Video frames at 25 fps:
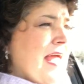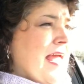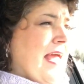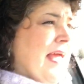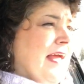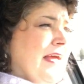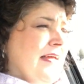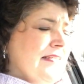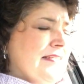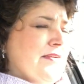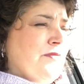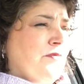
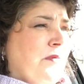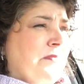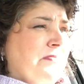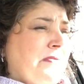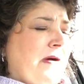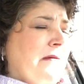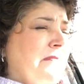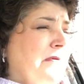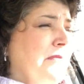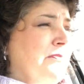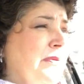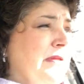And it will
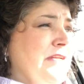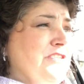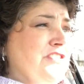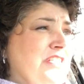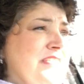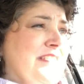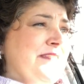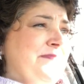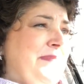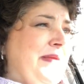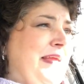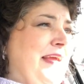probably
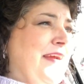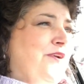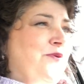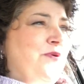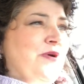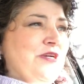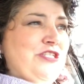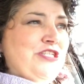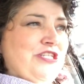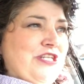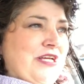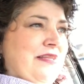just be a
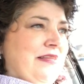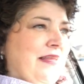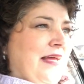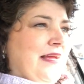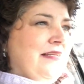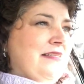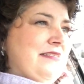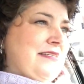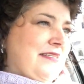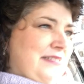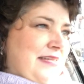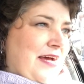question
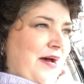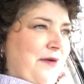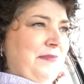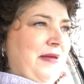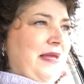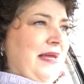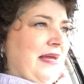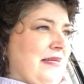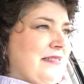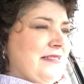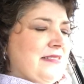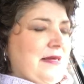like to tell
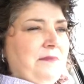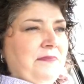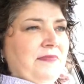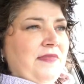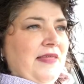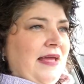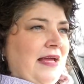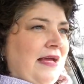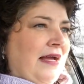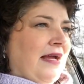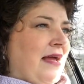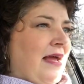me
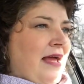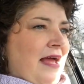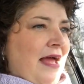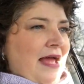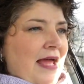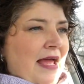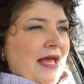something